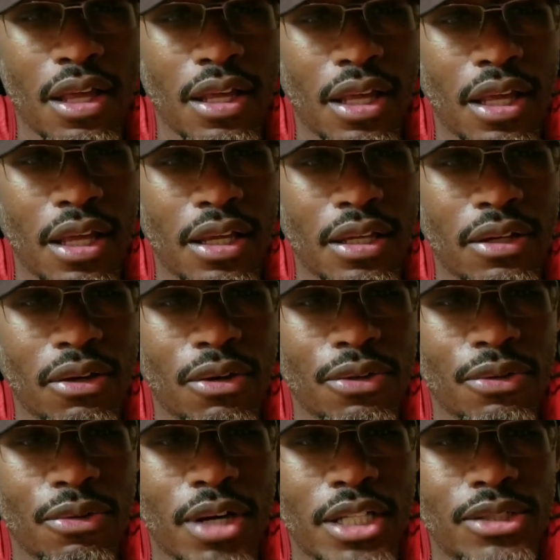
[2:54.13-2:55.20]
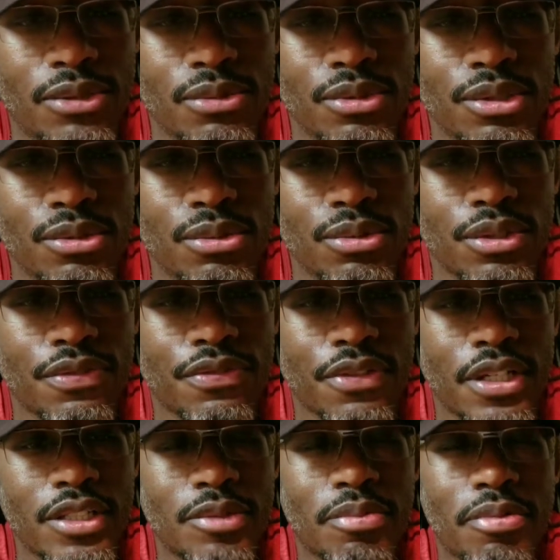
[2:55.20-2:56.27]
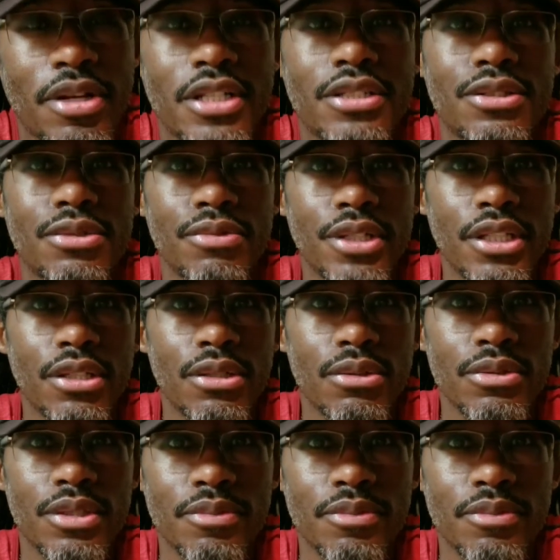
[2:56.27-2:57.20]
And although I do use a friend's press to reload,